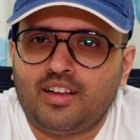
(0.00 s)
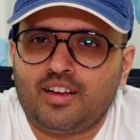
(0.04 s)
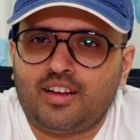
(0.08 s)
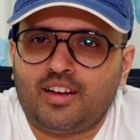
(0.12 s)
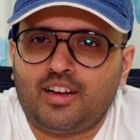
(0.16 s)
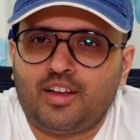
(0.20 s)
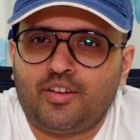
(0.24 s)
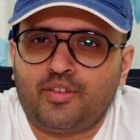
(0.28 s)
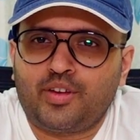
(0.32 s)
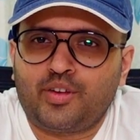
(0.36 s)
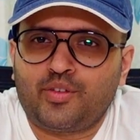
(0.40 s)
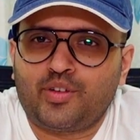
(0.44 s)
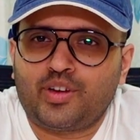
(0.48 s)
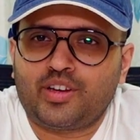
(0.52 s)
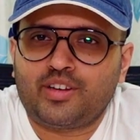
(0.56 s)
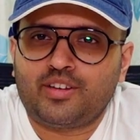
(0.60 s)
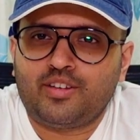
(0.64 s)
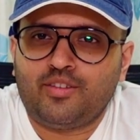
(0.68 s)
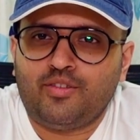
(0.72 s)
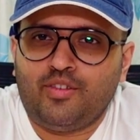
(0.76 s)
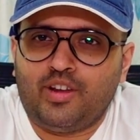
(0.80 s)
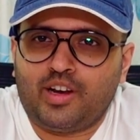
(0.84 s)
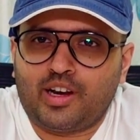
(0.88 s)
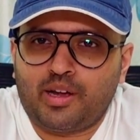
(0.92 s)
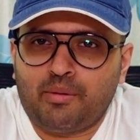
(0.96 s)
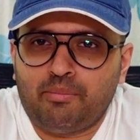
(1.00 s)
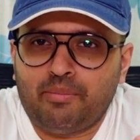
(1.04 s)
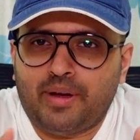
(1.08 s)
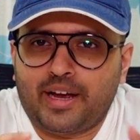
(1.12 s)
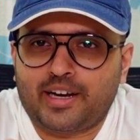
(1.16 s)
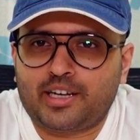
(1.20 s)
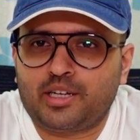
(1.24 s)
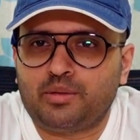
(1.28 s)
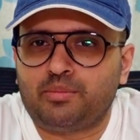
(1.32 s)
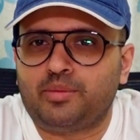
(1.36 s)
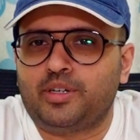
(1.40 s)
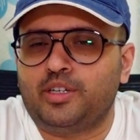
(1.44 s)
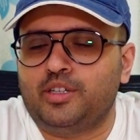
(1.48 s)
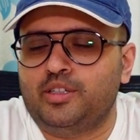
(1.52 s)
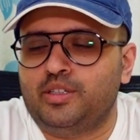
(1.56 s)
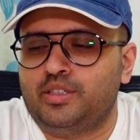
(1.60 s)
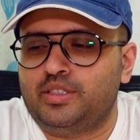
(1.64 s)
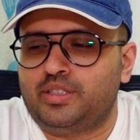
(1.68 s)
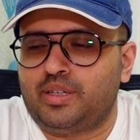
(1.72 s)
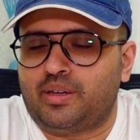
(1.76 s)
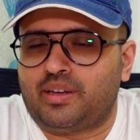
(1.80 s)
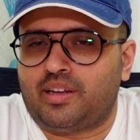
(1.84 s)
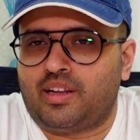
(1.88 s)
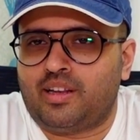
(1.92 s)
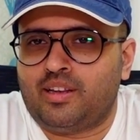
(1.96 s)
Hello everyone, welcome back to my YouTube
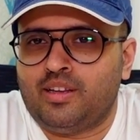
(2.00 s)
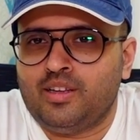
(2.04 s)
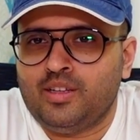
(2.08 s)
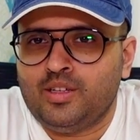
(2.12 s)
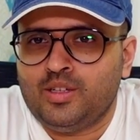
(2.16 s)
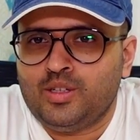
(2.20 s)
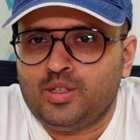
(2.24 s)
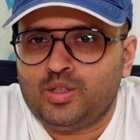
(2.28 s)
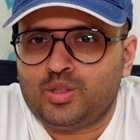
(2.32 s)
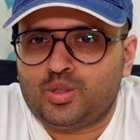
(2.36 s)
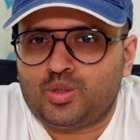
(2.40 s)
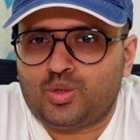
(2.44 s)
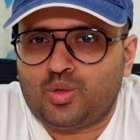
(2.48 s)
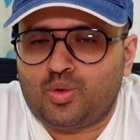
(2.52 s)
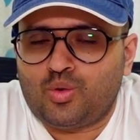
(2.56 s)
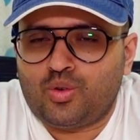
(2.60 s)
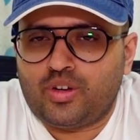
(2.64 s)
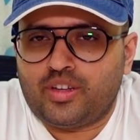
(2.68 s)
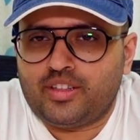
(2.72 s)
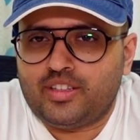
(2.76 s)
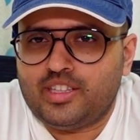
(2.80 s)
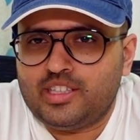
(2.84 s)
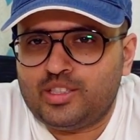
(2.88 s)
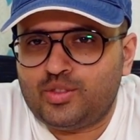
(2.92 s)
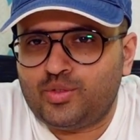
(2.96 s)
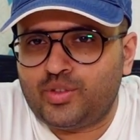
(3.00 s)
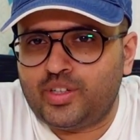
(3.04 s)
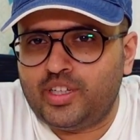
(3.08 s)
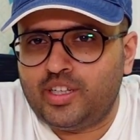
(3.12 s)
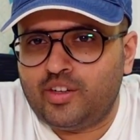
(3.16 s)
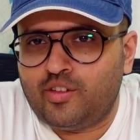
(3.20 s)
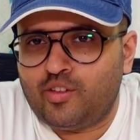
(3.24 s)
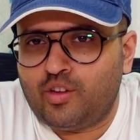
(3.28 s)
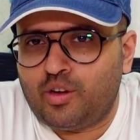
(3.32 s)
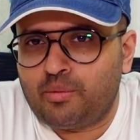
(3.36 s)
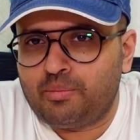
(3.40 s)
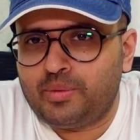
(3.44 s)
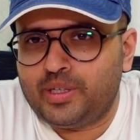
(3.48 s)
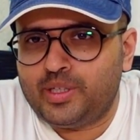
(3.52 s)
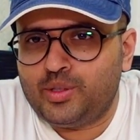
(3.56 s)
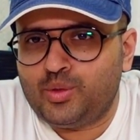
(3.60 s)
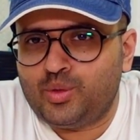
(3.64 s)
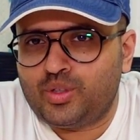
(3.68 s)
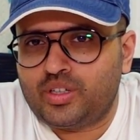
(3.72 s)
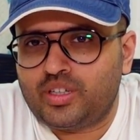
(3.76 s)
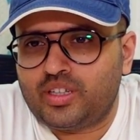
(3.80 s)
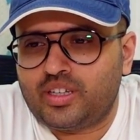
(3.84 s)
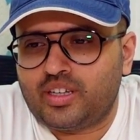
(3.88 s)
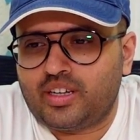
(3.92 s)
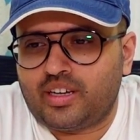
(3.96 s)
channel. So in this video we'll be
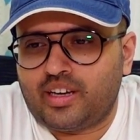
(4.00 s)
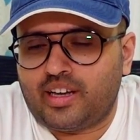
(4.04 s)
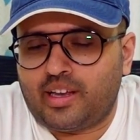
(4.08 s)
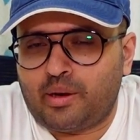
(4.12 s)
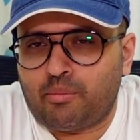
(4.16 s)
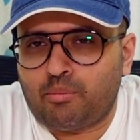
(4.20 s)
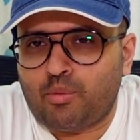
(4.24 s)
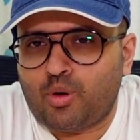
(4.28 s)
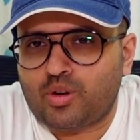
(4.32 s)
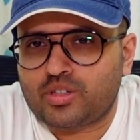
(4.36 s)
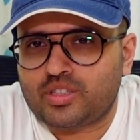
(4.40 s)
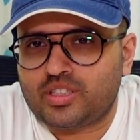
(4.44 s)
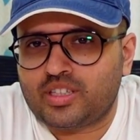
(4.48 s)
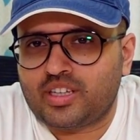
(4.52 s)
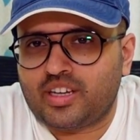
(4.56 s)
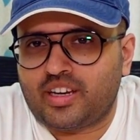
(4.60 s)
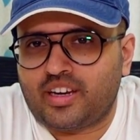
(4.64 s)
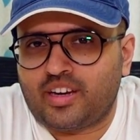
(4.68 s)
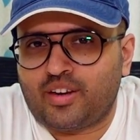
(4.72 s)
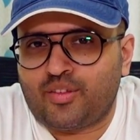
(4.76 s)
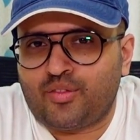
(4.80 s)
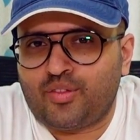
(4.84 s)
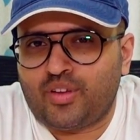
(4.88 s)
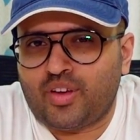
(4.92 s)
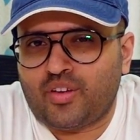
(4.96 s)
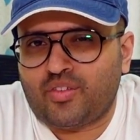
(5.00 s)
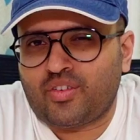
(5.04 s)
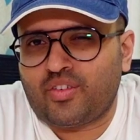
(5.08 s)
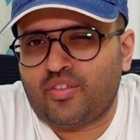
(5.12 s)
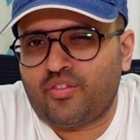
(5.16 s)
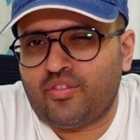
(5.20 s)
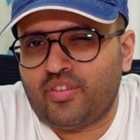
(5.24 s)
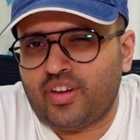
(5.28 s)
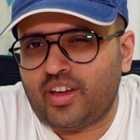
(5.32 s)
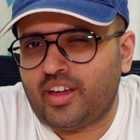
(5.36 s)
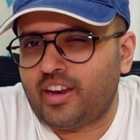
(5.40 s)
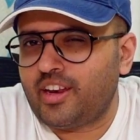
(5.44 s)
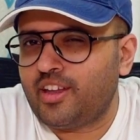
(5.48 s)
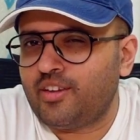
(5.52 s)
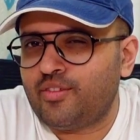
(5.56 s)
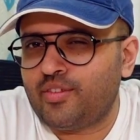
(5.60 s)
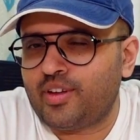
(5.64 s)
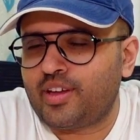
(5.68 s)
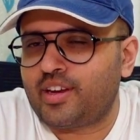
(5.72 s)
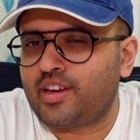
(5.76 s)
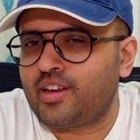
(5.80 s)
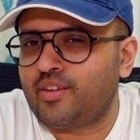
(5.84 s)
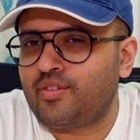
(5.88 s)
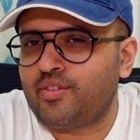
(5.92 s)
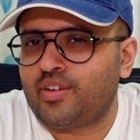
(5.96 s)
doing unboxing and review of a
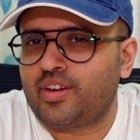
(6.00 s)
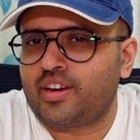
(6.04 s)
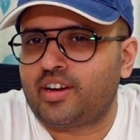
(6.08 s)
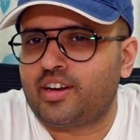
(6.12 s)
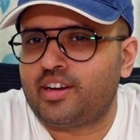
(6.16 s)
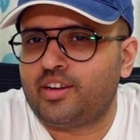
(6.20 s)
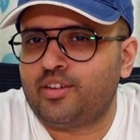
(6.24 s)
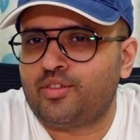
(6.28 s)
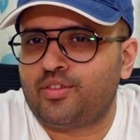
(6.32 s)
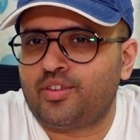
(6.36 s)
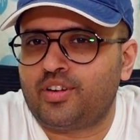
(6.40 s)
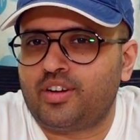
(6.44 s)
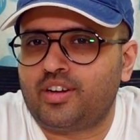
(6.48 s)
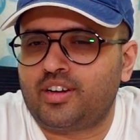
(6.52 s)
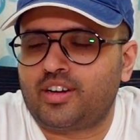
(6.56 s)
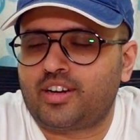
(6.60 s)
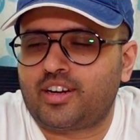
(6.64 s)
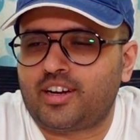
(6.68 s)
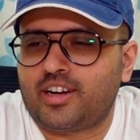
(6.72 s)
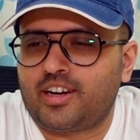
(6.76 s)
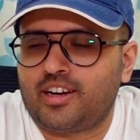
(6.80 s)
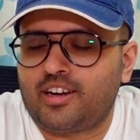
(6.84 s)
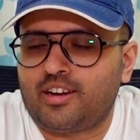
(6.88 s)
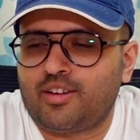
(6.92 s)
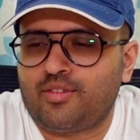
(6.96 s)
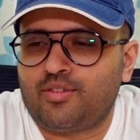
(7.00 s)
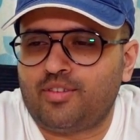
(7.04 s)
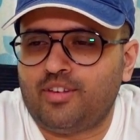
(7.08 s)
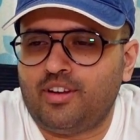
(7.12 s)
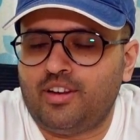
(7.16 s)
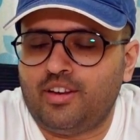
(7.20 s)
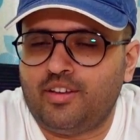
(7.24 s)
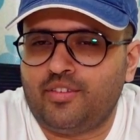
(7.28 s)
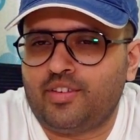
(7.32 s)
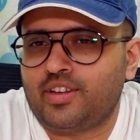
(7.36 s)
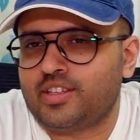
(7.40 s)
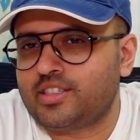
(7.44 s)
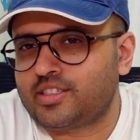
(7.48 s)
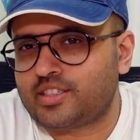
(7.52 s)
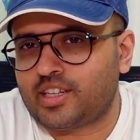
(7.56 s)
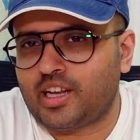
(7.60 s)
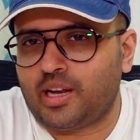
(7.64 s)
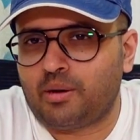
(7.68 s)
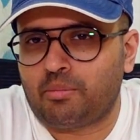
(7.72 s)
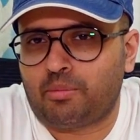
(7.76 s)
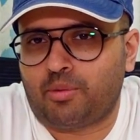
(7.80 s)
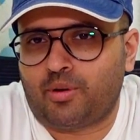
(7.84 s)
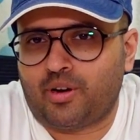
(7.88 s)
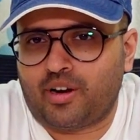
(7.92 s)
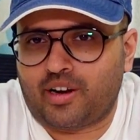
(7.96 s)
very different kind of living
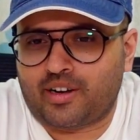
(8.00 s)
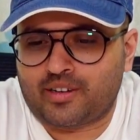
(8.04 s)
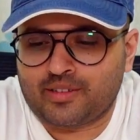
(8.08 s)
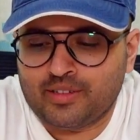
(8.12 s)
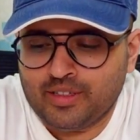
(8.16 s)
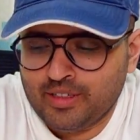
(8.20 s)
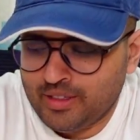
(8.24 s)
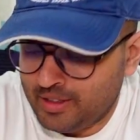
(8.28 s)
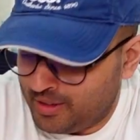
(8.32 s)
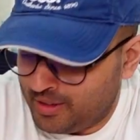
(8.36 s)
style product.